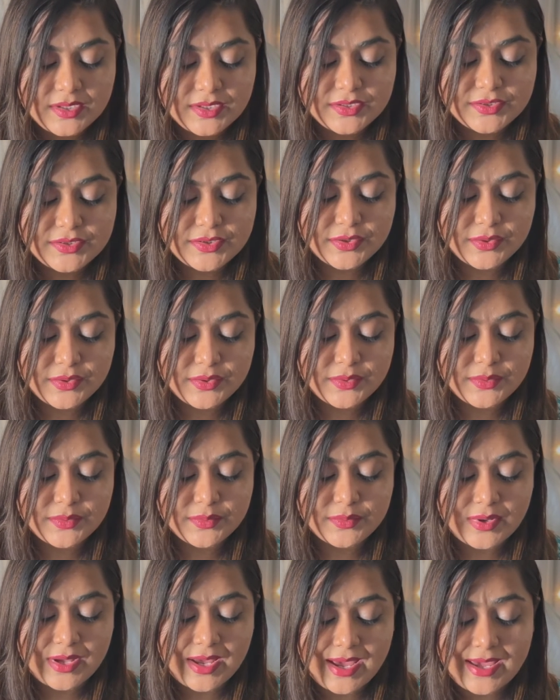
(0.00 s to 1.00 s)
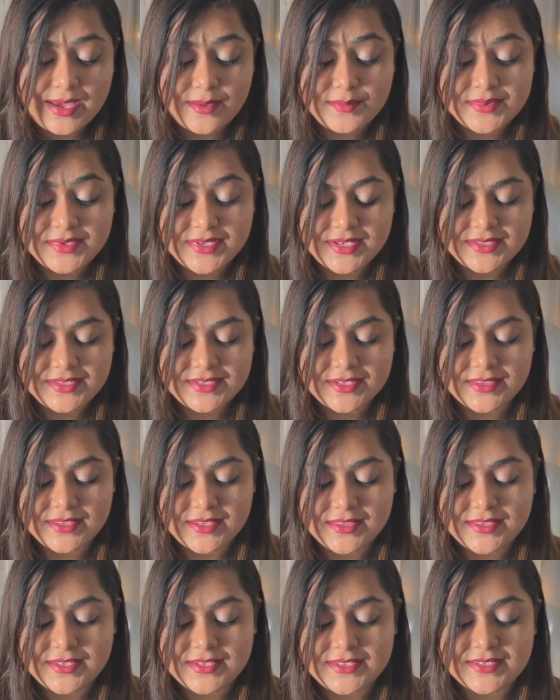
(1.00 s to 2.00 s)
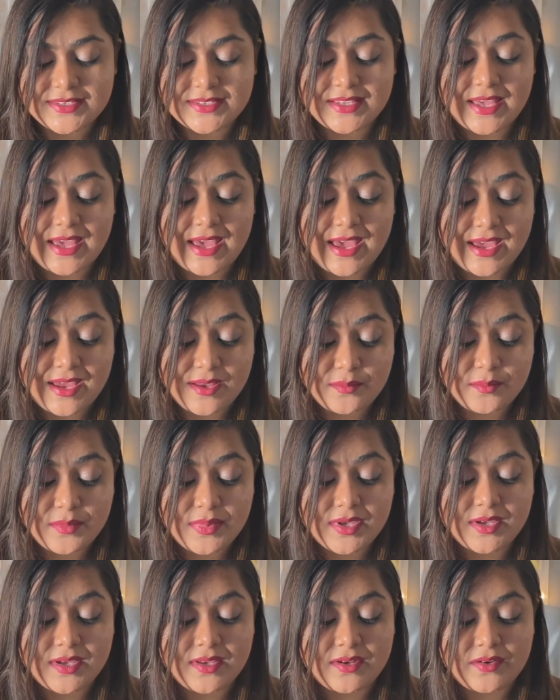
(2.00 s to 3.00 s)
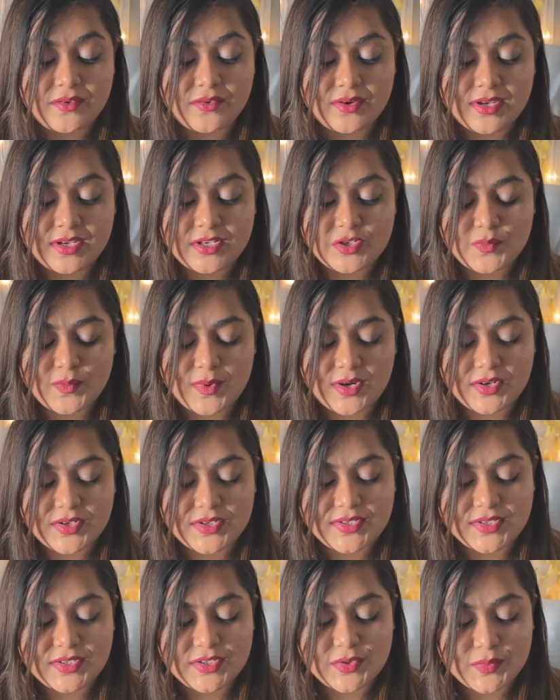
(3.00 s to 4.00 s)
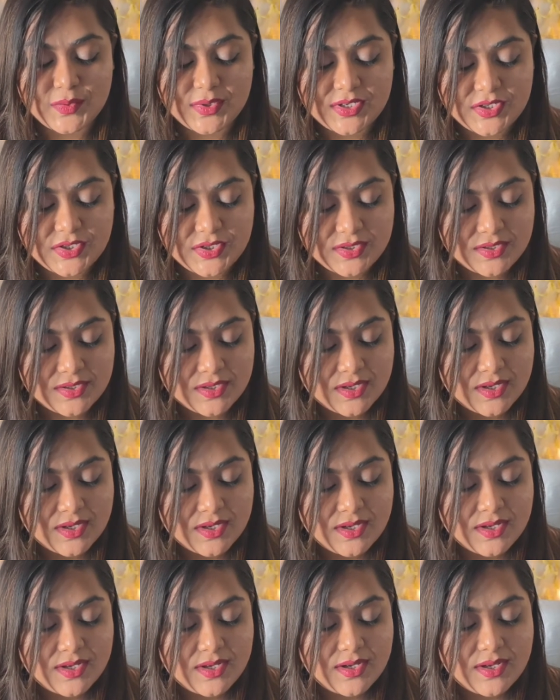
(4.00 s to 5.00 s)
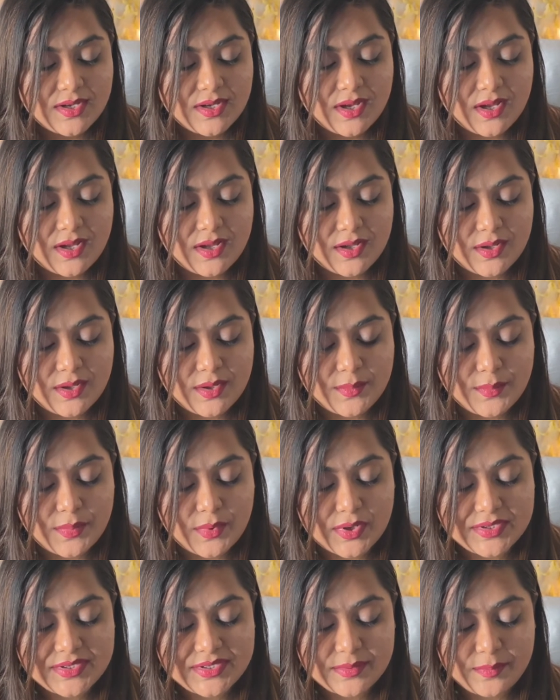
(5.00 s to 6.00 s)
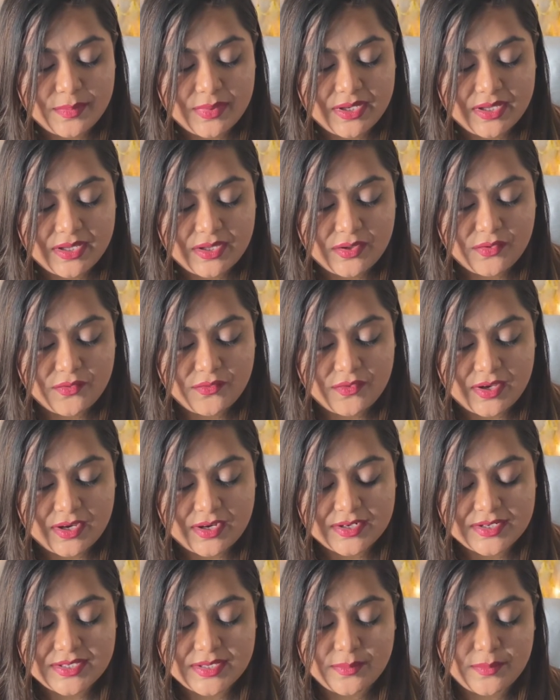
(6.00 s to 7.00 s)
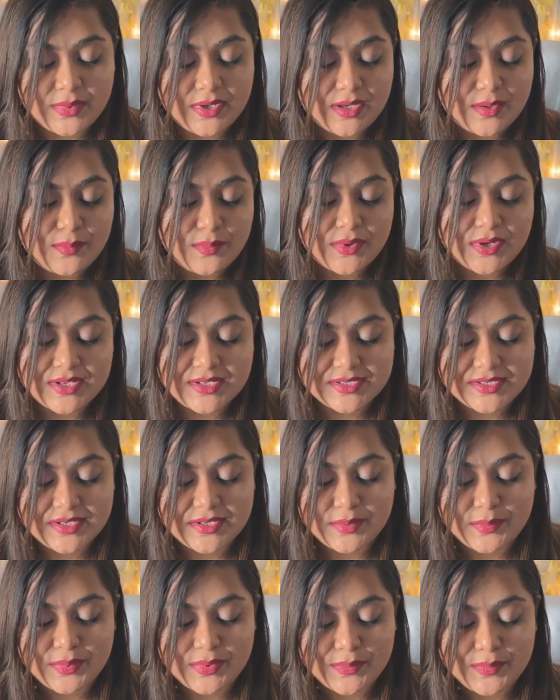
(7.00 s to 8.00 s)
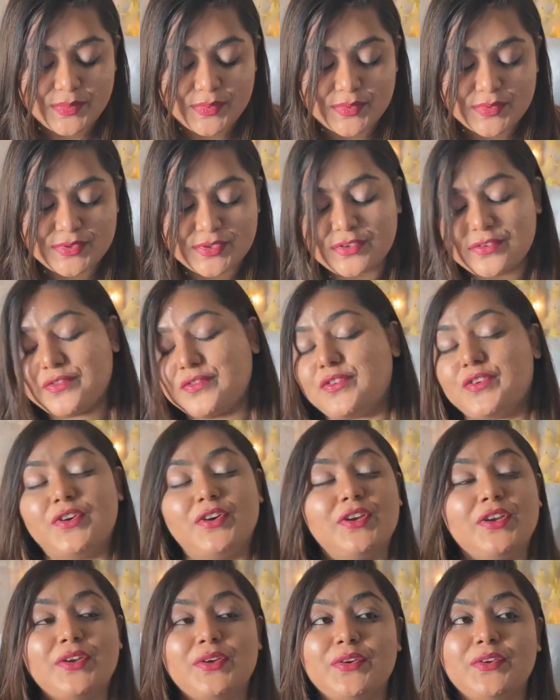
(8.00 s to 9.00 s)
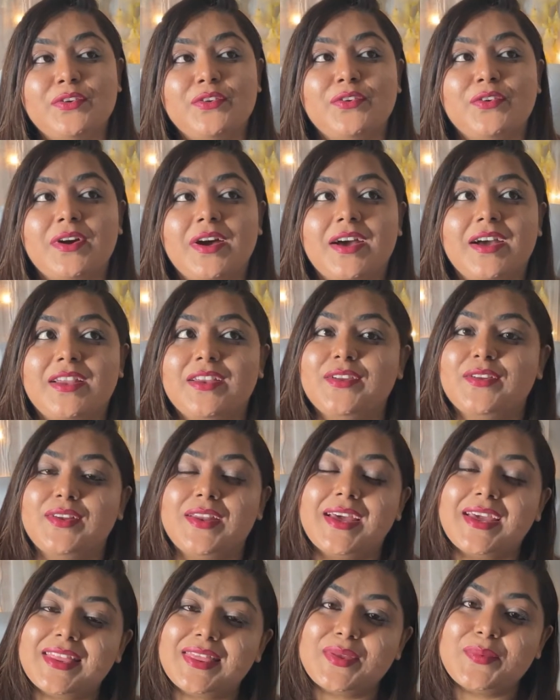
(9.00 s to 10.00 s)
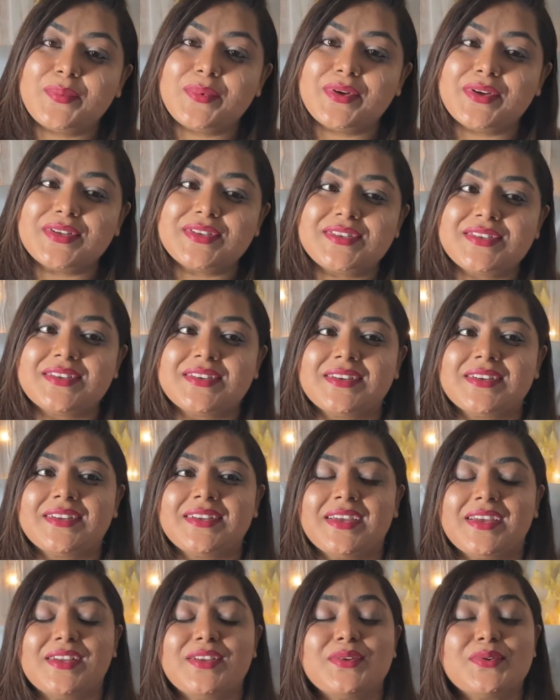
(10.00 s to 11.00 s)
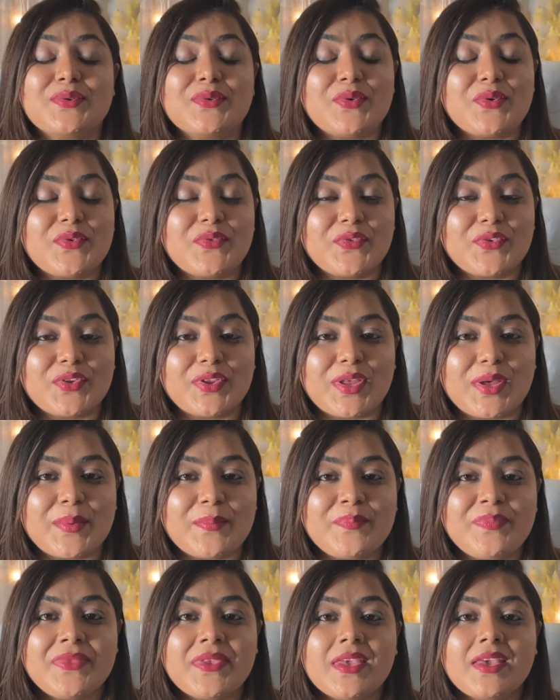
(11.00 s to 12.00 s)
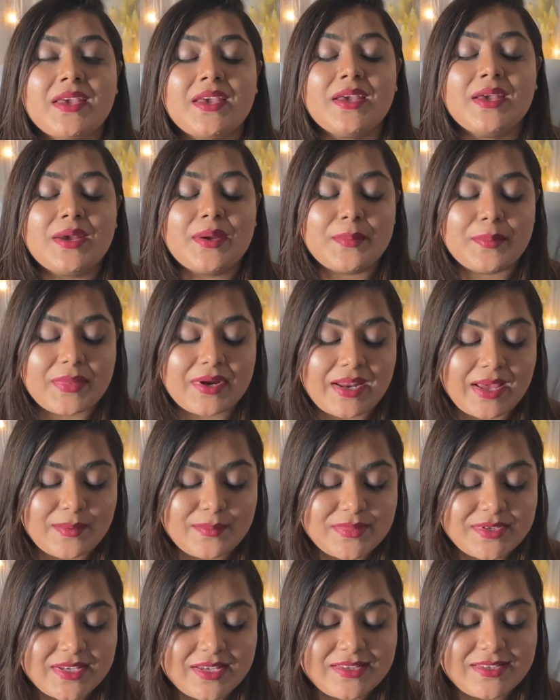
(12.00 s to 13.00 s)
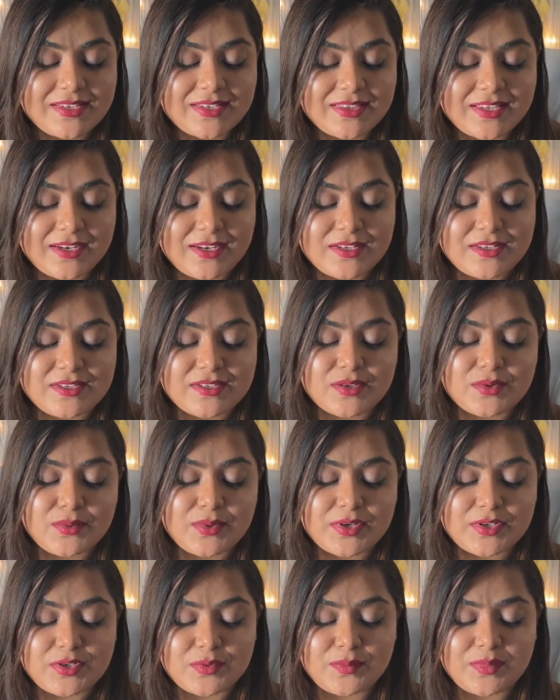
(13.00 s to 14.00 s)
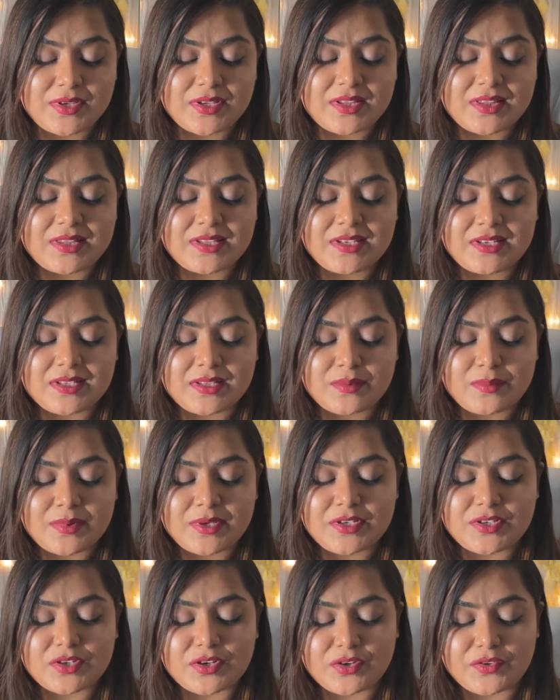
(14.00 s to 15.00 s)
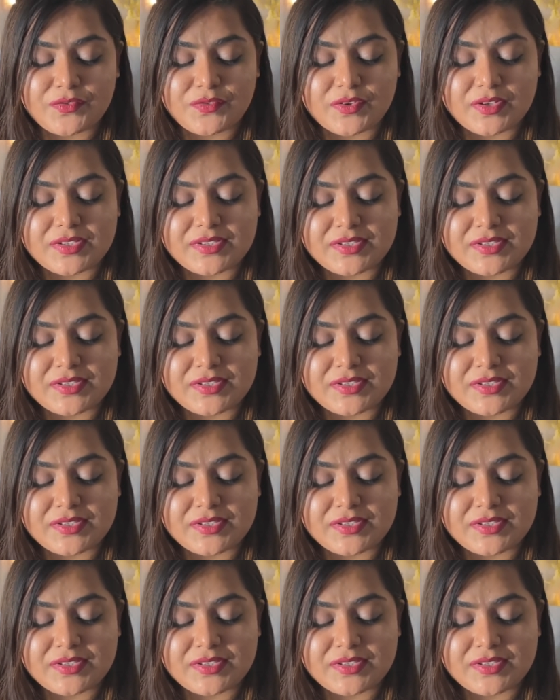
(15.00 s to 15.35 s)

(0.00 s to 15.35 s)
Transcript: so I am sensing that this can be an arranged marriage situation, possibly where somebody brings in a proposal for you and you like the person and you go for them. but I'm sensing that it's going to be a little bit of a